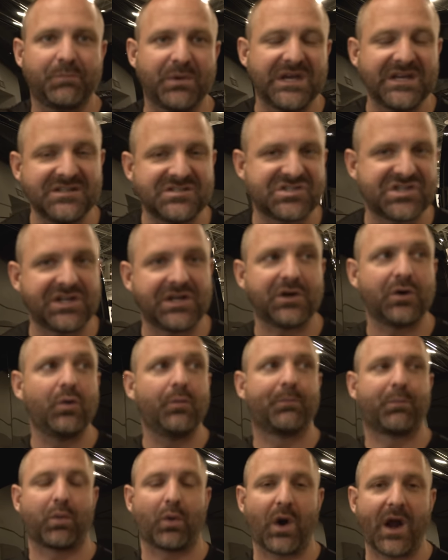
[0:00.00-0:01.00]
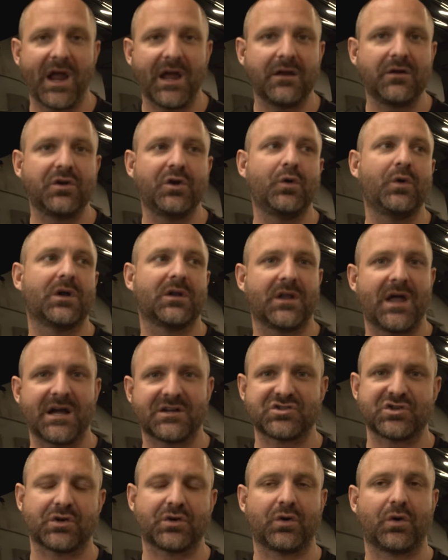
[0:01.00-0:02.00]
BTU brand new
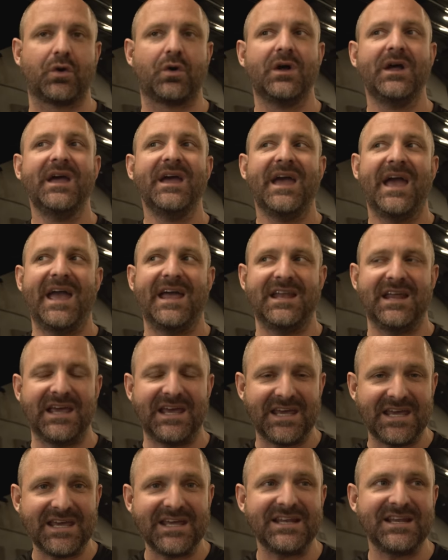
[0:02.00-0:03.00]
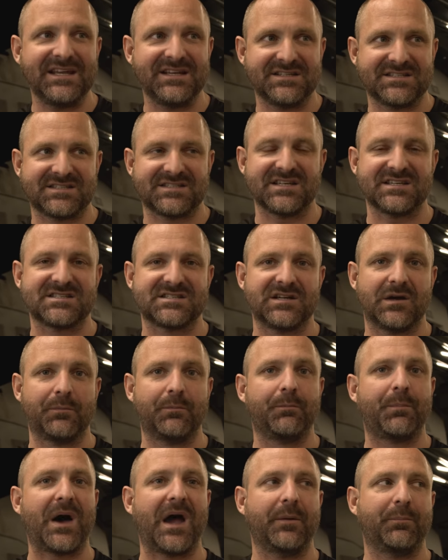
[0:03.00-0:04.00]
electrical and heating system
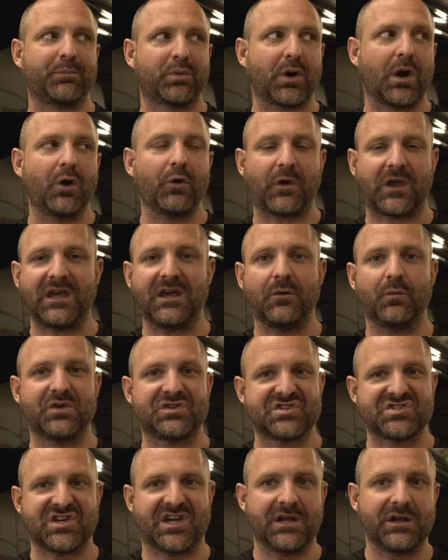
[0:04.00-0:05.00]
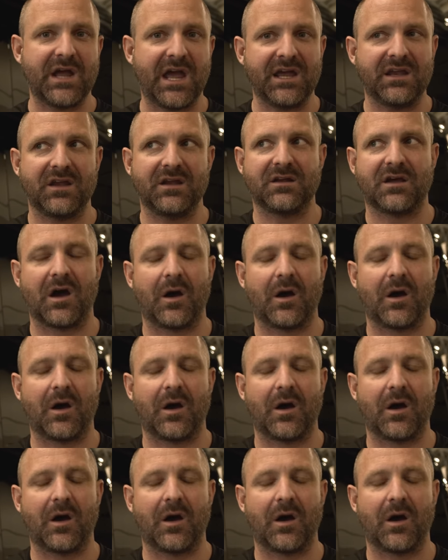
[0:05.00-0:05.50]
by ProHeat, which is a Canadian